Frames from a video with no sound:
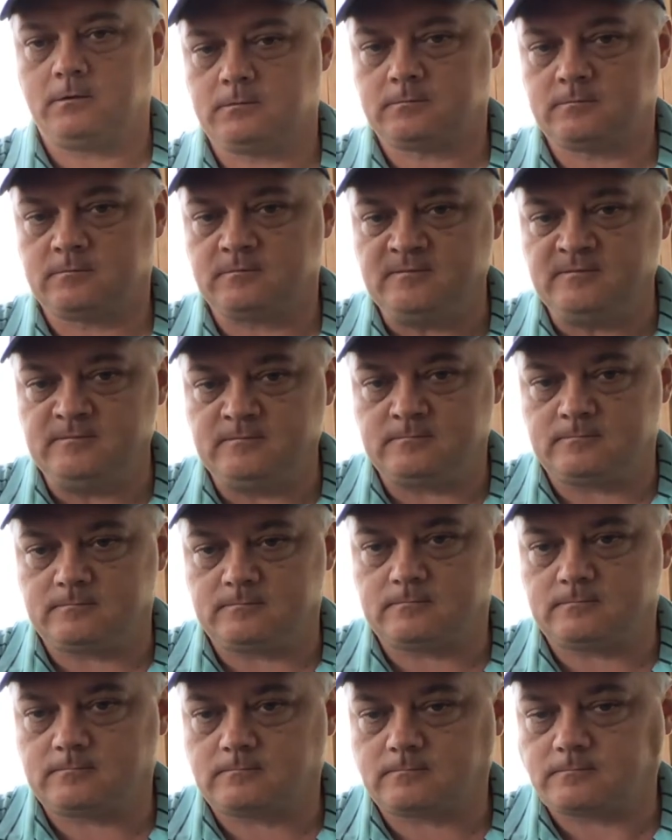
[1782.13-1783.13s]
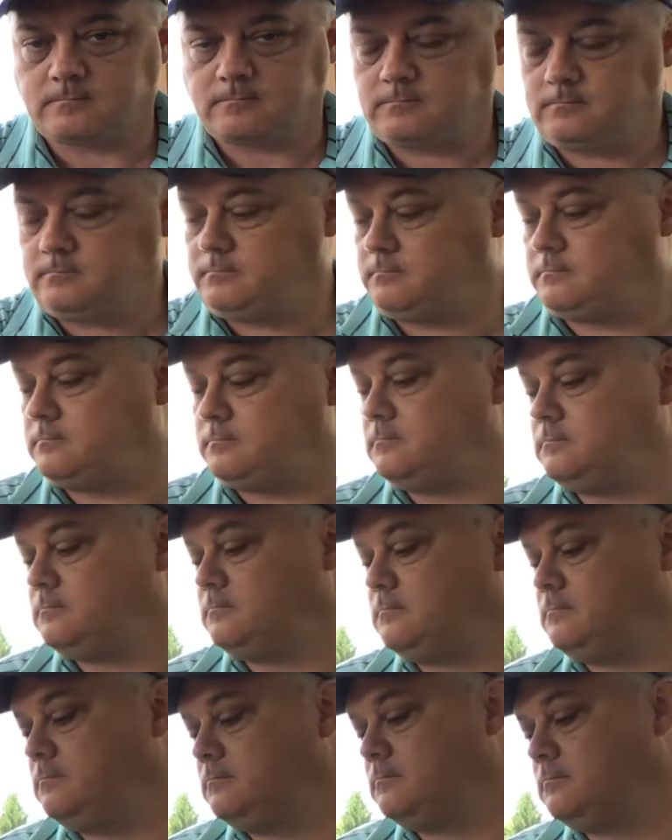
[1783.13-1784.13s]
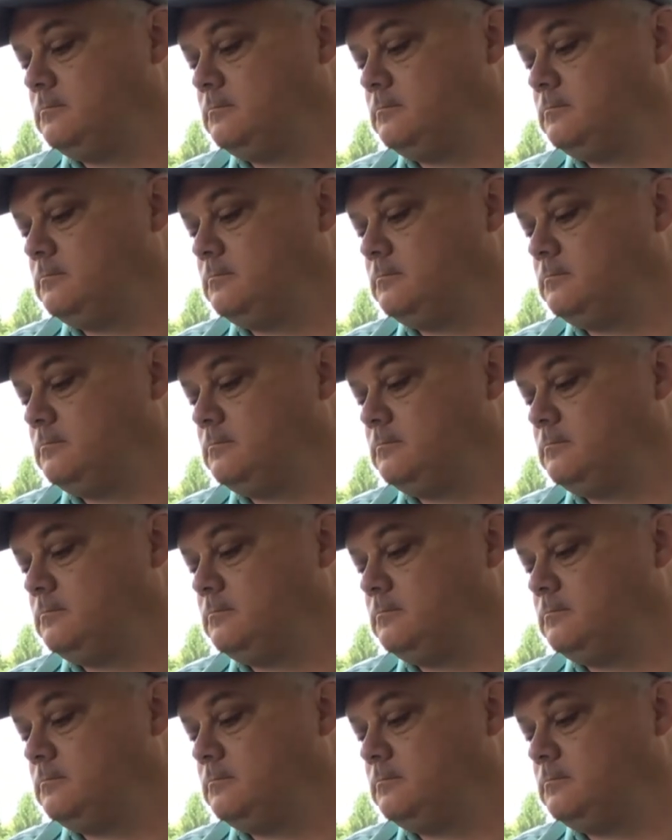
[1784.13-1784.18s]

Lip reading: This person isn't speaking.